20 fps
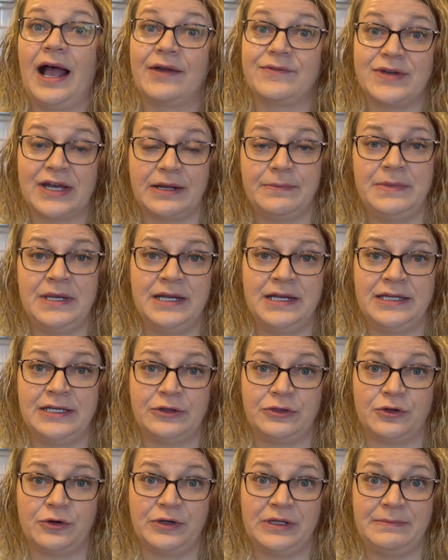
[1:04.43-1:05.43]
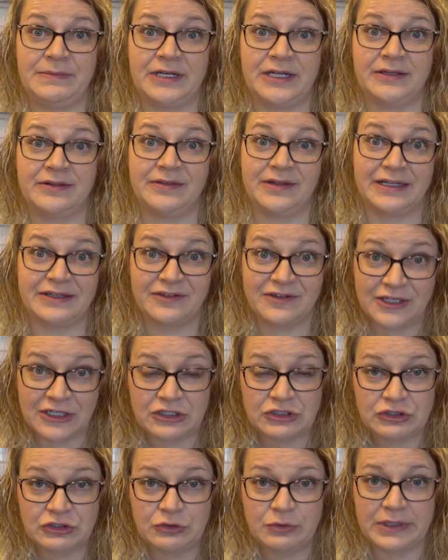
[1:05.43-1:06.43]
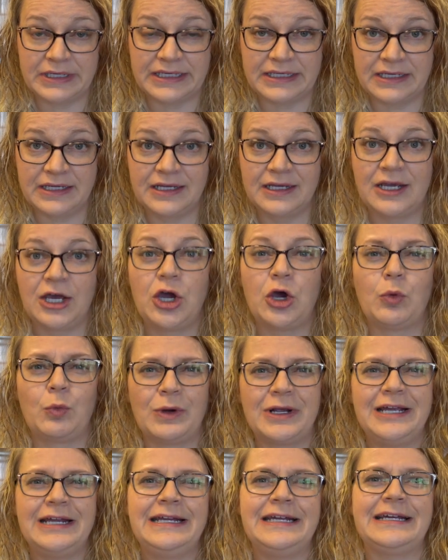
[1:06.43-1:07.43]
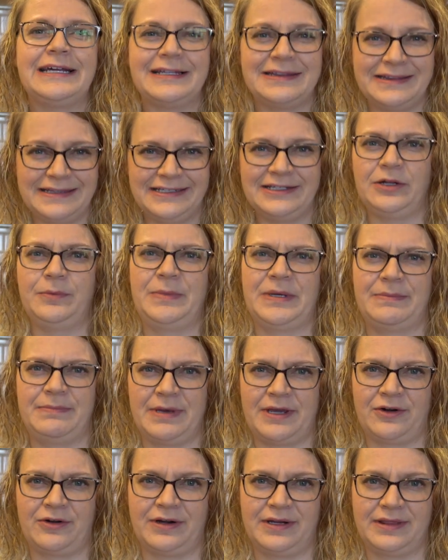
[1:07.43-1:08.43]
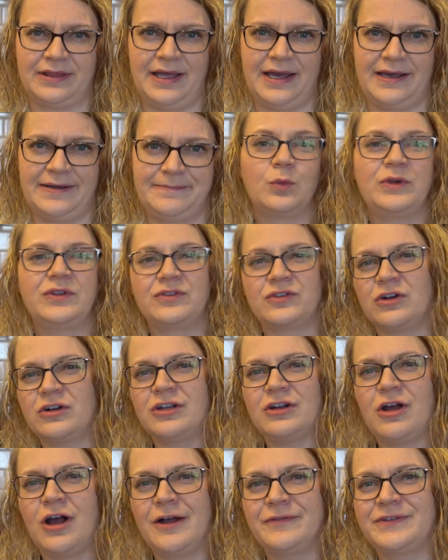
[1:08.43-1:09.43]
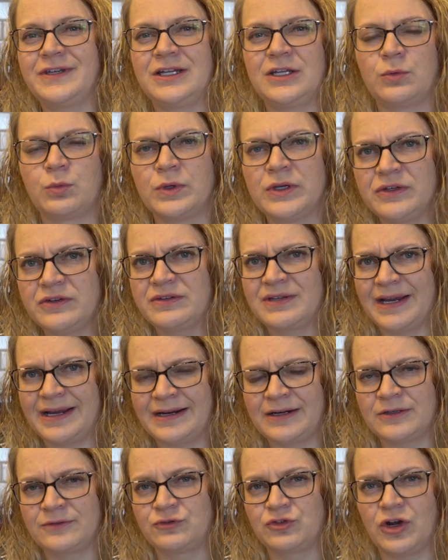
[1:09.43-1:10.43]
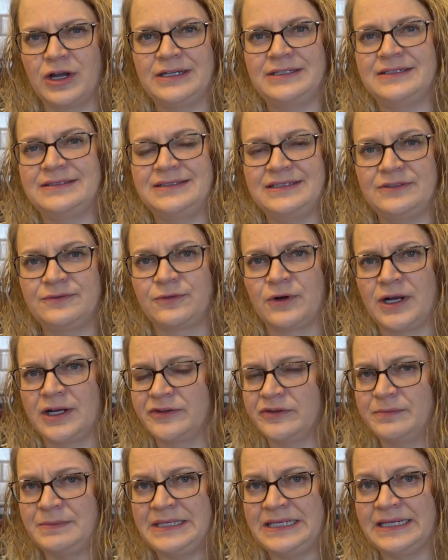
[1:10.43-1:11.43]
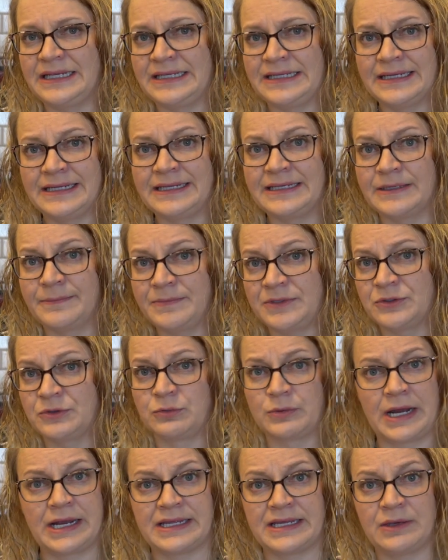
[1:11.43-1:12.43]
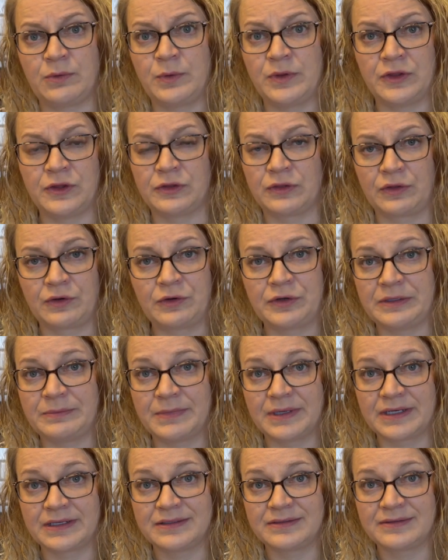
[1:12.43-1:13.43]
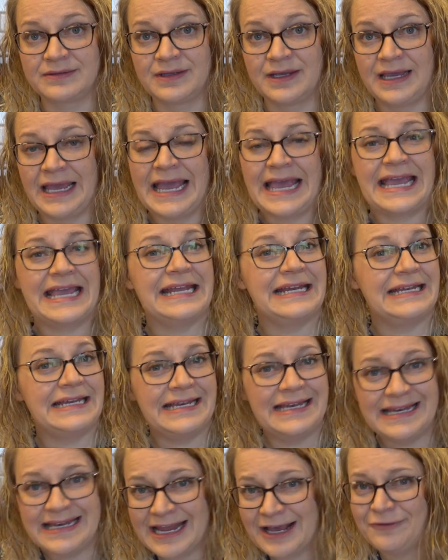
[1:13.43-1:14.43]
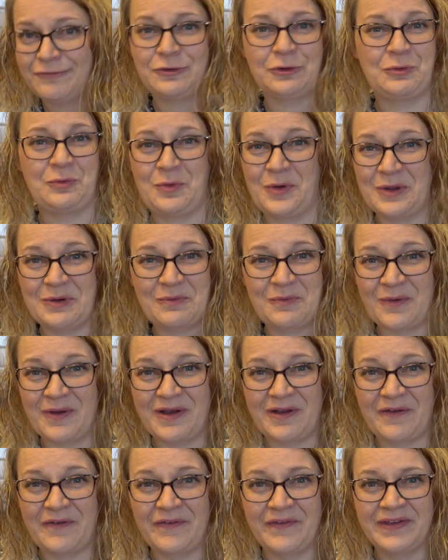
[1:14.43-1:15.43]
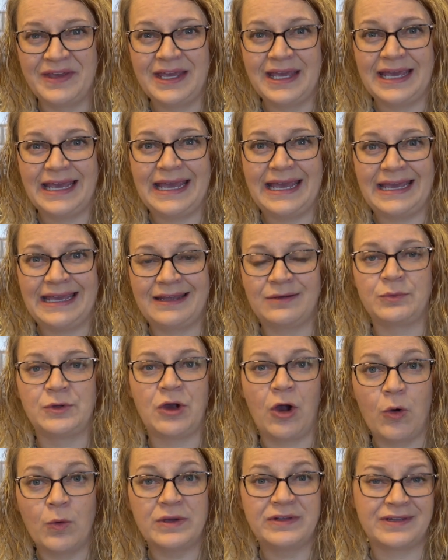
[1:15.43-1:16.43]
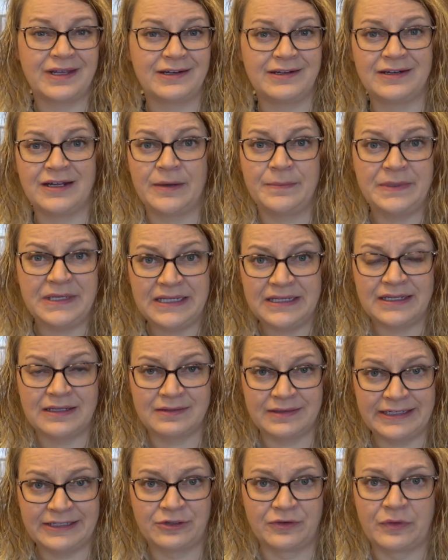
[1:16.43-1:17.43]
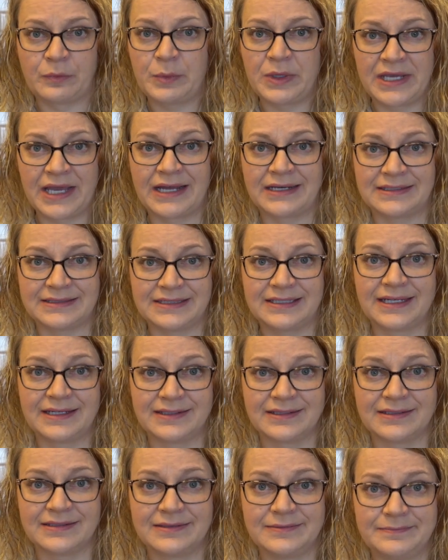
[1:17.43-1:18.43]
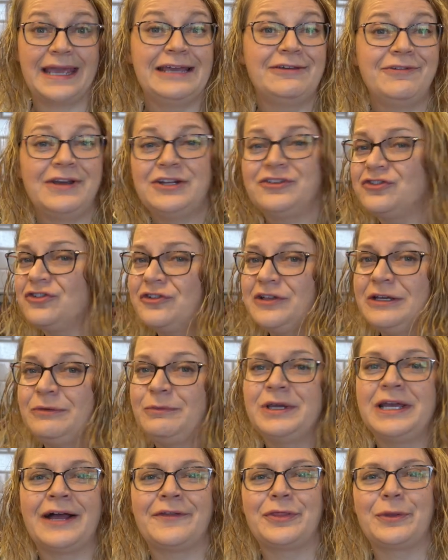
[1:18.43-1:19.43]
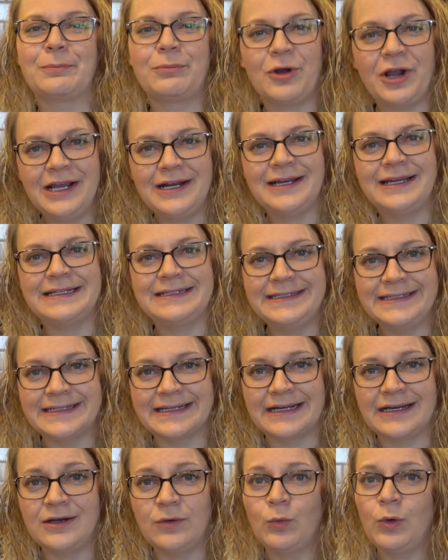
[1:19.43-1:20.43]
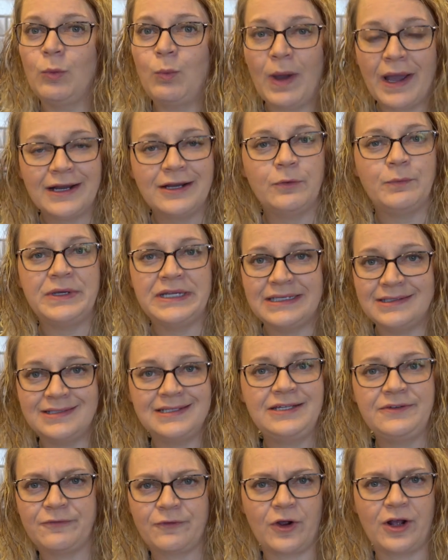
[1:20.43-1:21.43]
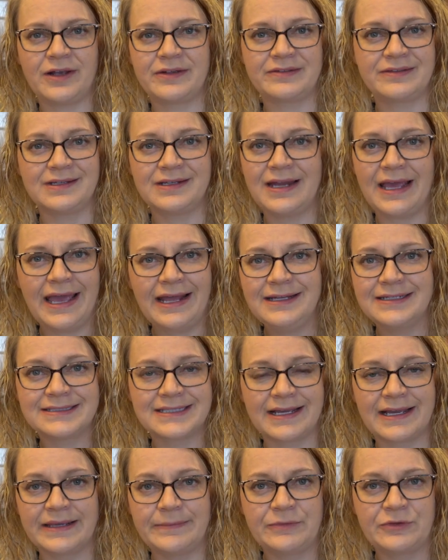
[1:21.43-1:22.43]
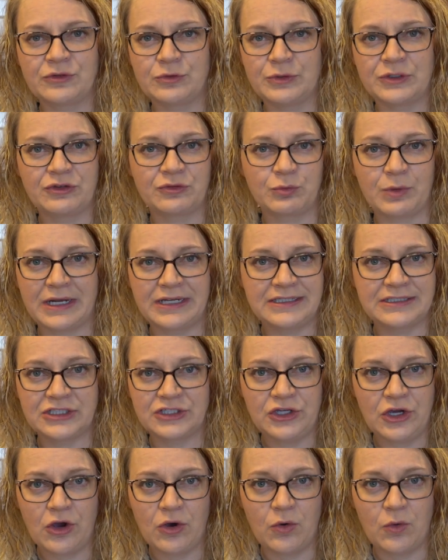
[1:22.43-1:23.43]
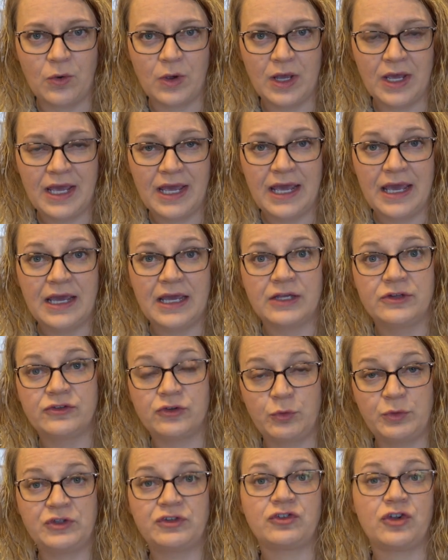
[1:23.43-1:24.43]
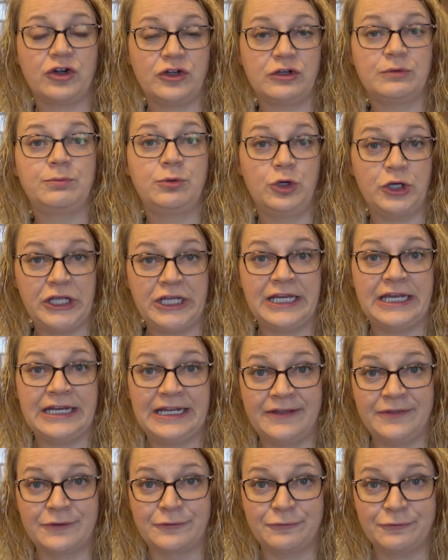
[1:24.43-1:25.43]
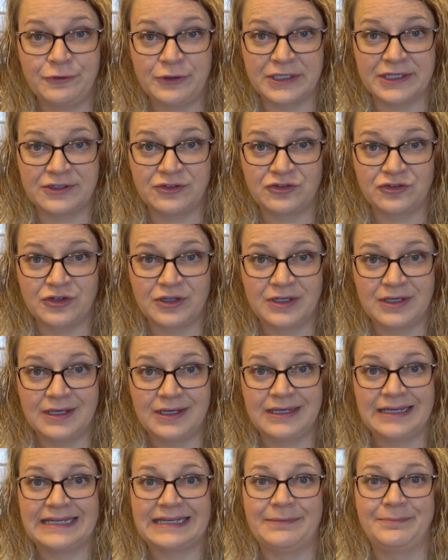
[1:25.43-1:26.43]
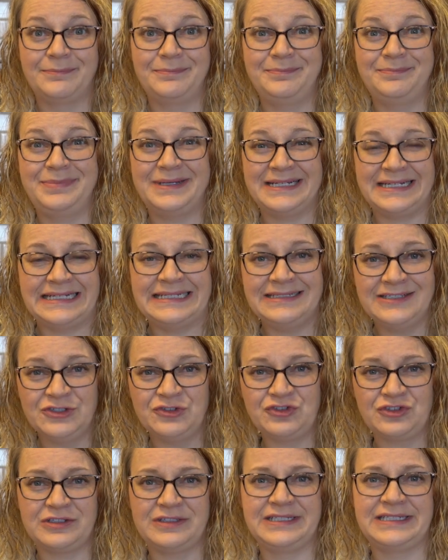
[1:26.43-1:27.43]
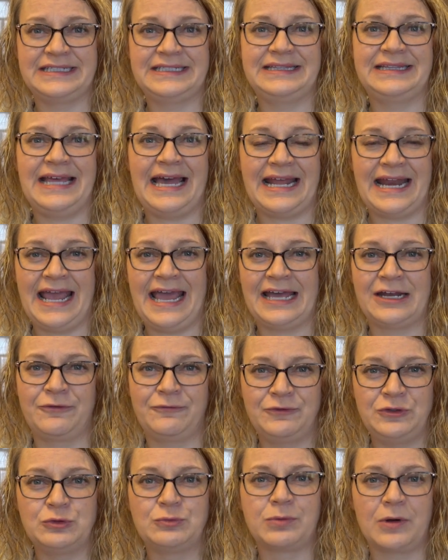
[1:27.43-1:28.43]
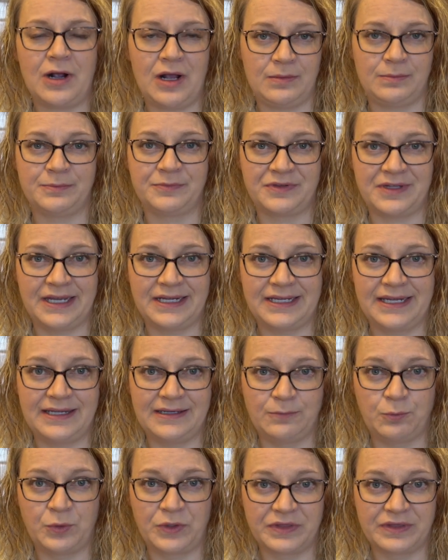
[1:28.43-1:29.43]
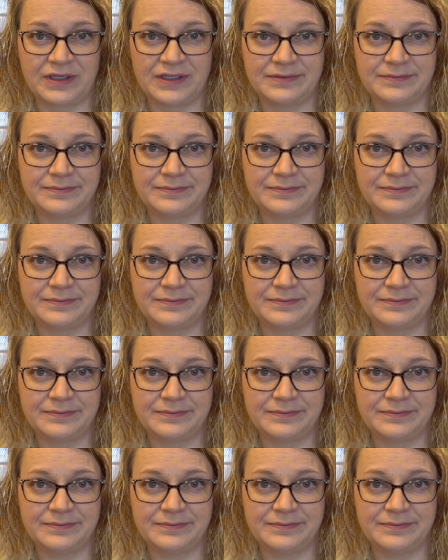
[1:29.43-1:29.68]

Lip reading: I've got a meeting in 30 minutes. Let's get to it. We're getting a little bit better at that. We started off getting real tired of trying to defrost meat and getting a meal ready within 30 minutes. It never went well, and we always ended up eating later than we had intended. Eventually, we got the bright idea, well, why don't we defrost it ahead of time so it's ready to go? So we started putting it in the fridge. But initially, that had a few problems that came with it.